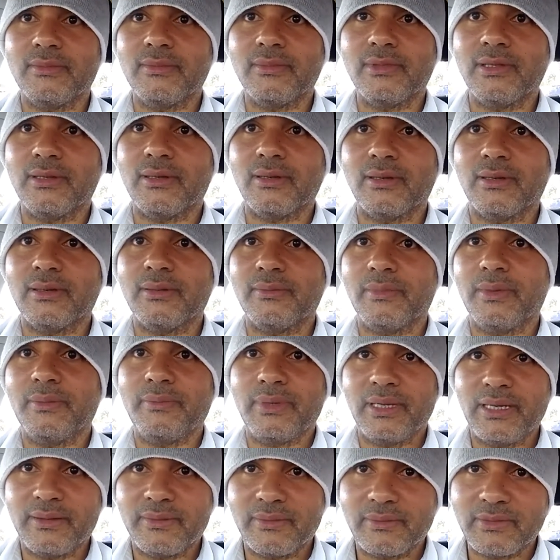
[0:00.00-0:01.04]
You know, I'm
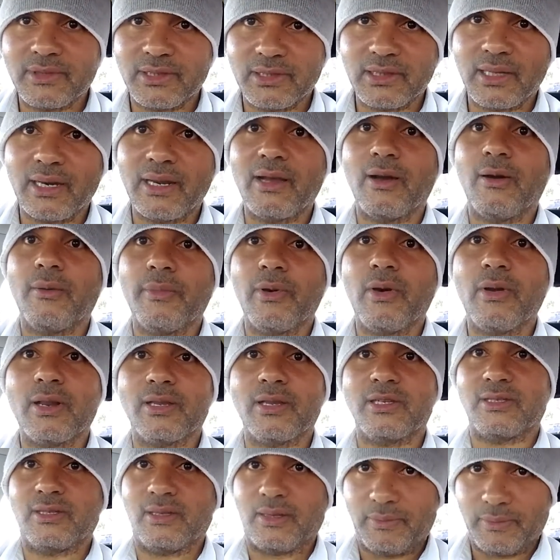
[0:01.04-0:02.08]
being straight up
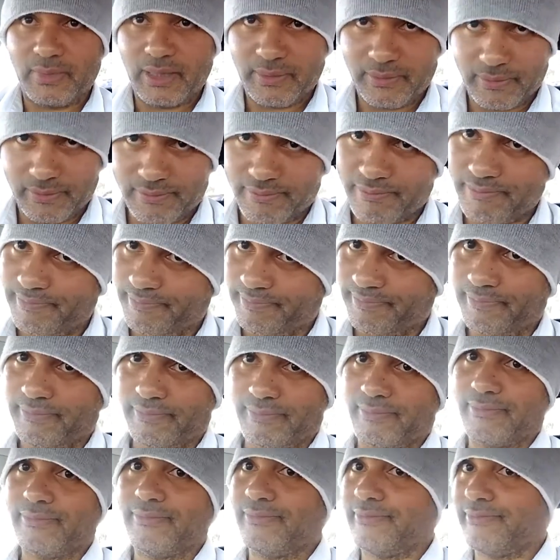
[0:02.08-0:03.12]
honest. I'm being.
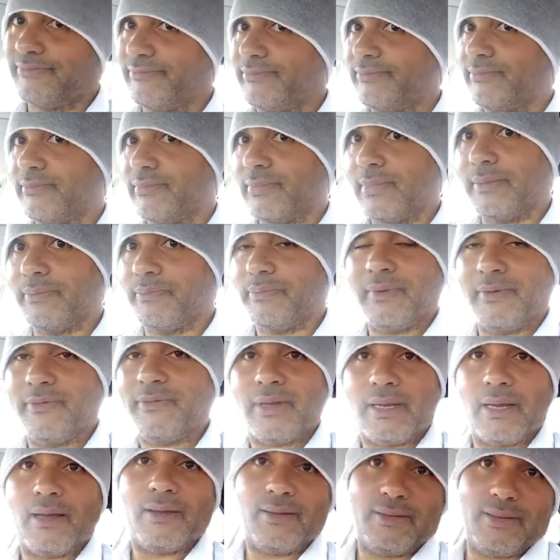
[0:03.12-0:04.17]

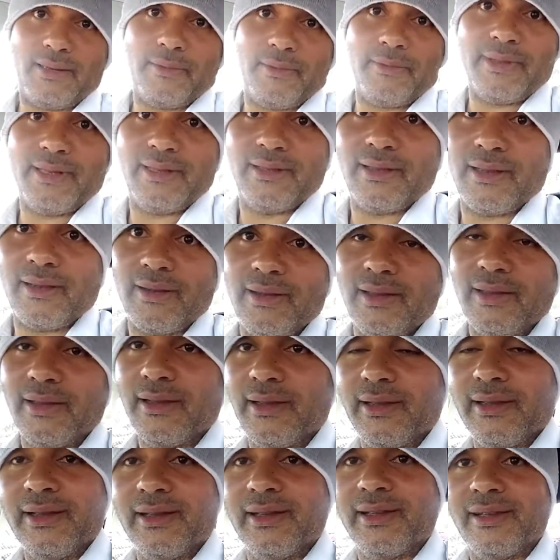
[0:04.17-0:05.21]
I mean,
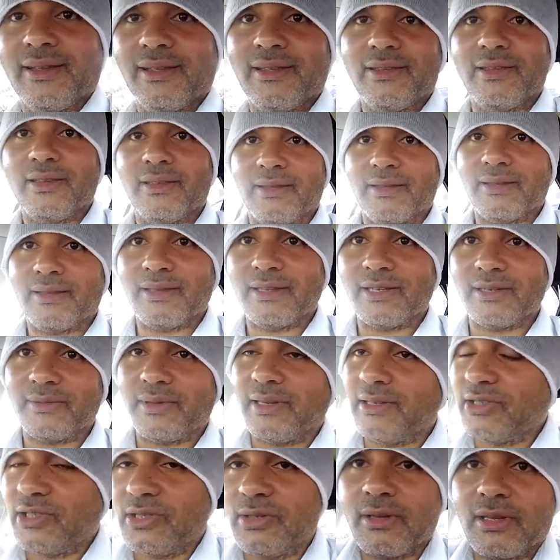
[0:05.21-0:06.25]

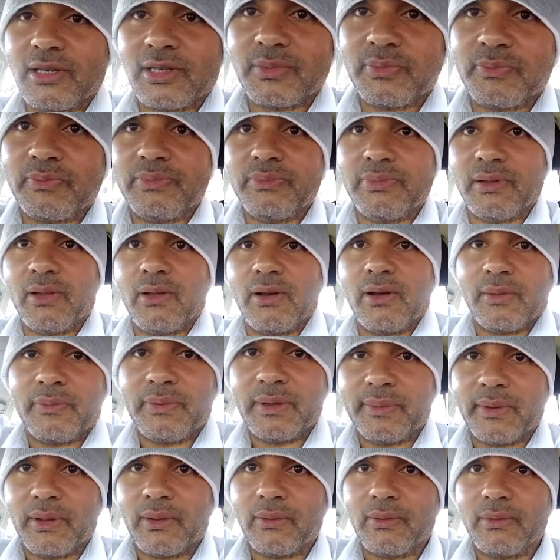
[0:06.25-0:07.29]
I'm sure there's a lot of
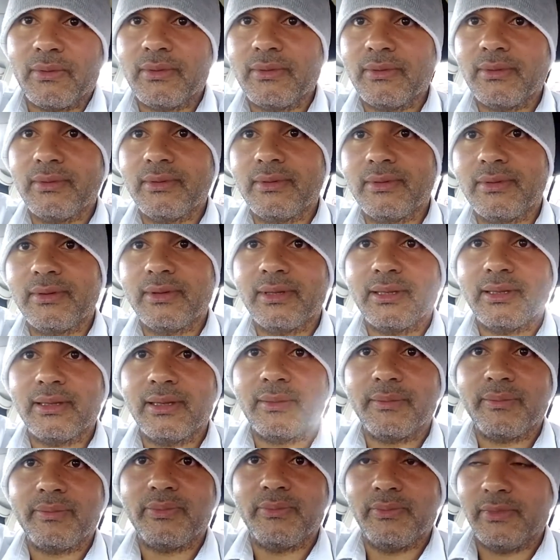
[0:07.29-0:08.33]
people
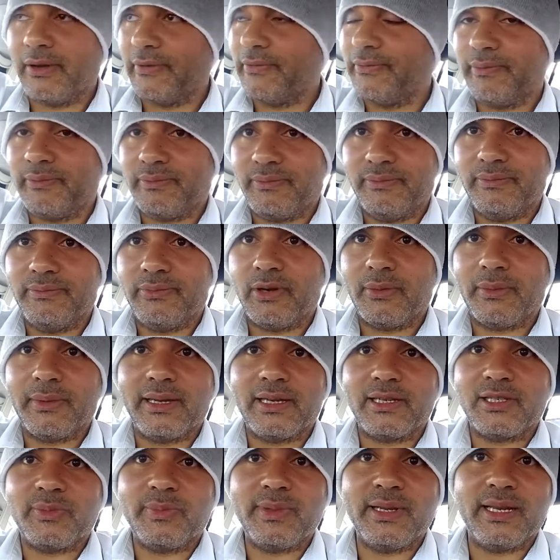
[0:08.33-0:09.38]
that have probably
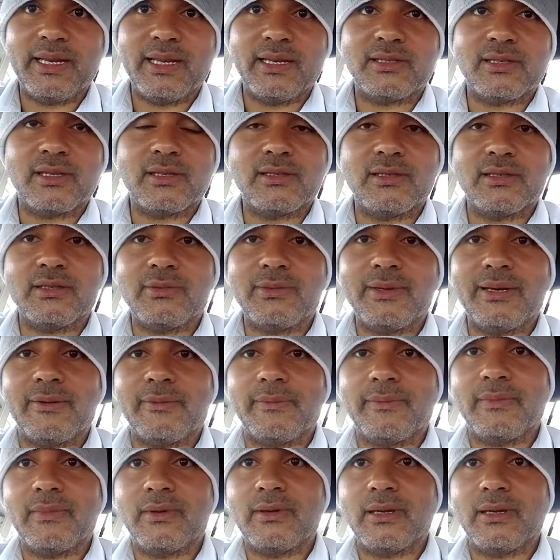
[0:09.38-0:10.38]
experienced this as well.